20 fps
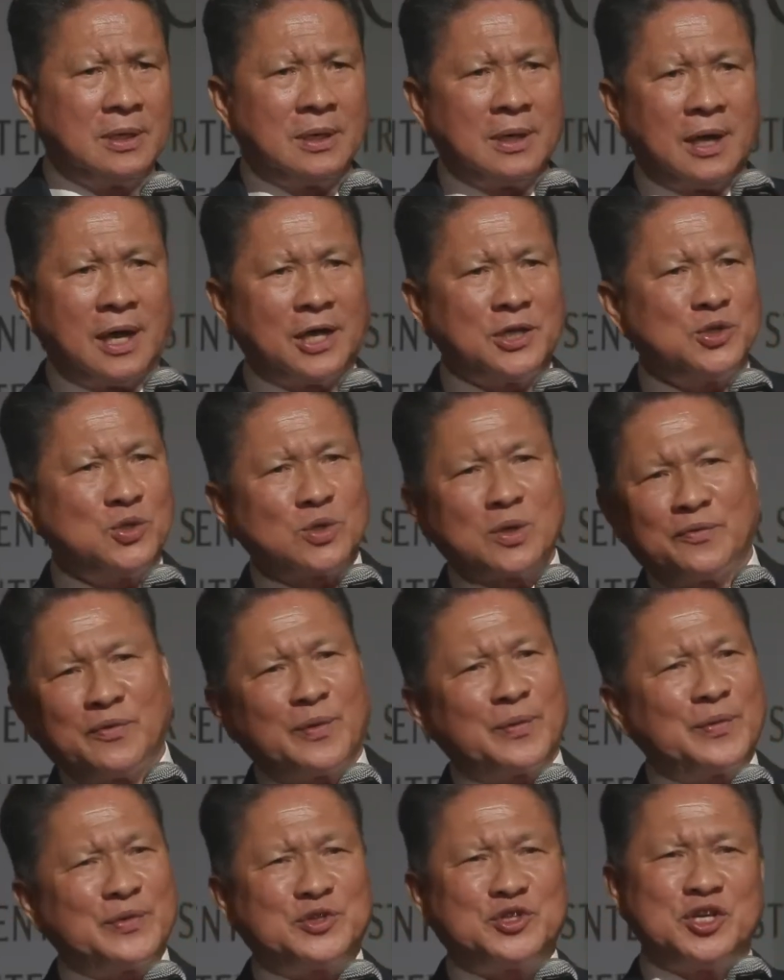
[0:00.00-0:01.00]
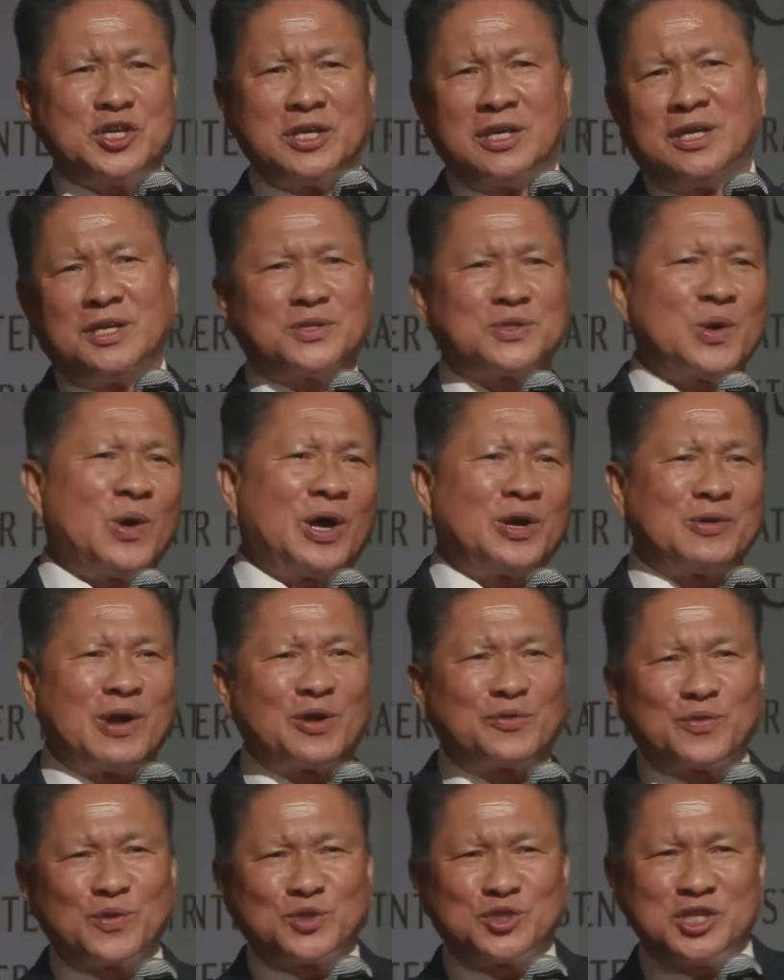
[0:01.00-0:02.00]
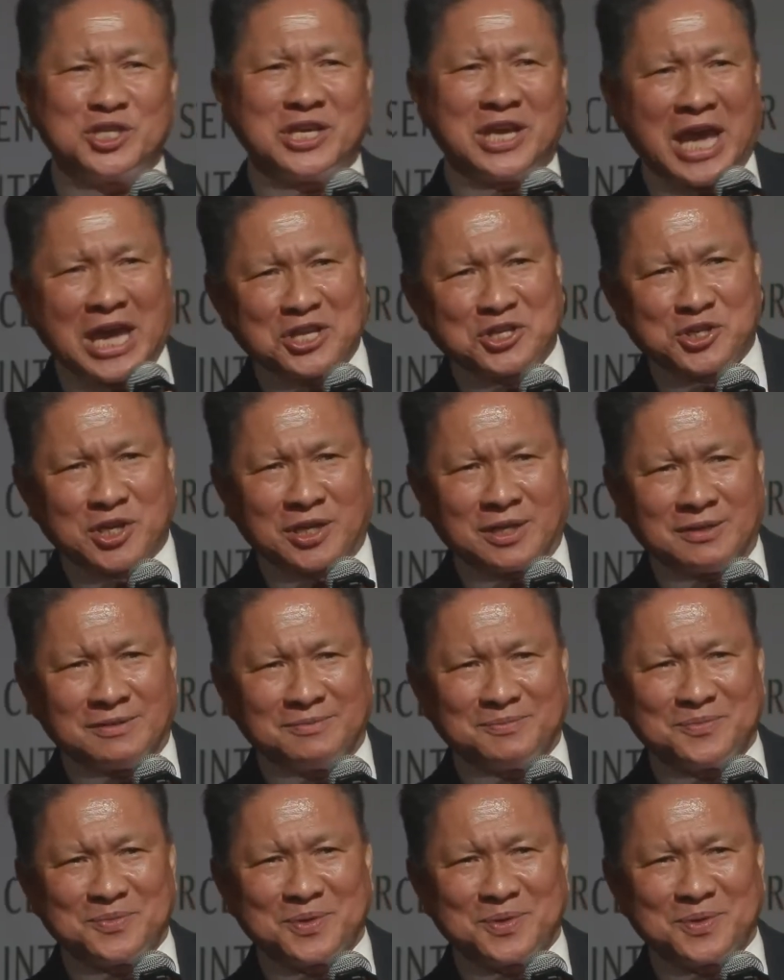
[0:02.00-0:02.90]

I work with GE, so I route for GE engine.